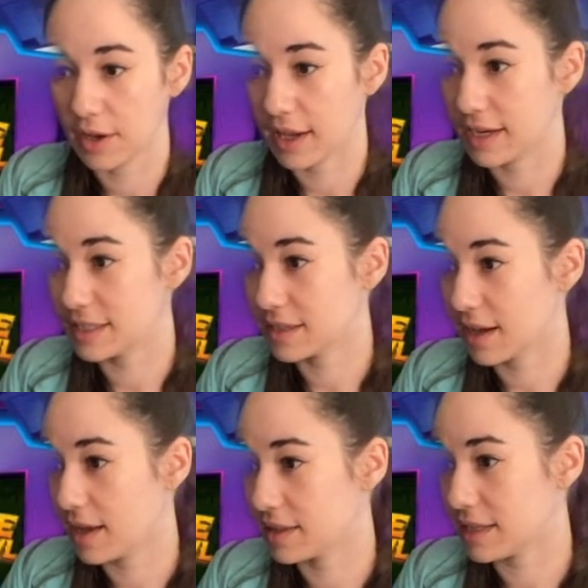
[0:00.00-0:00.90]
And it's
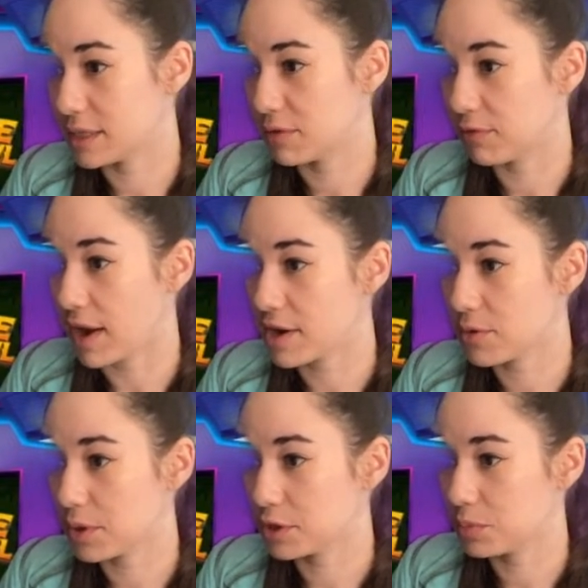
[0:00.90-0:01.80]
got these
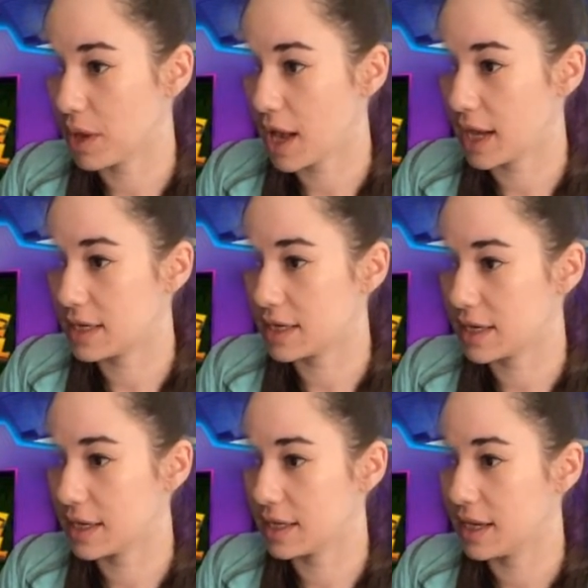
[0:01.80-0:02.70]
fireworks behind
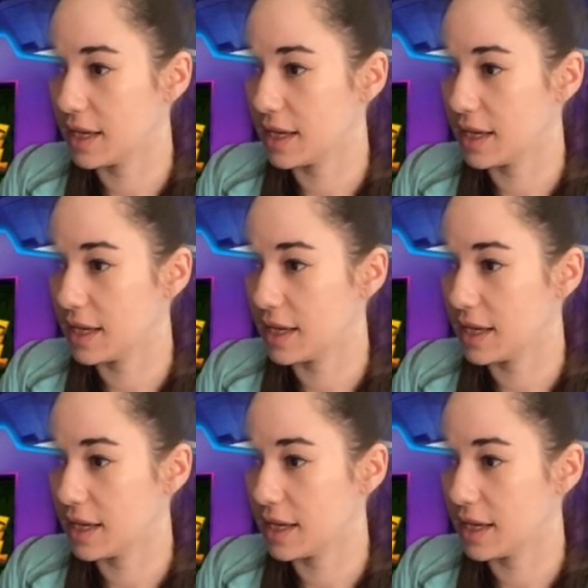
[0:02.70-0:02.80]
it.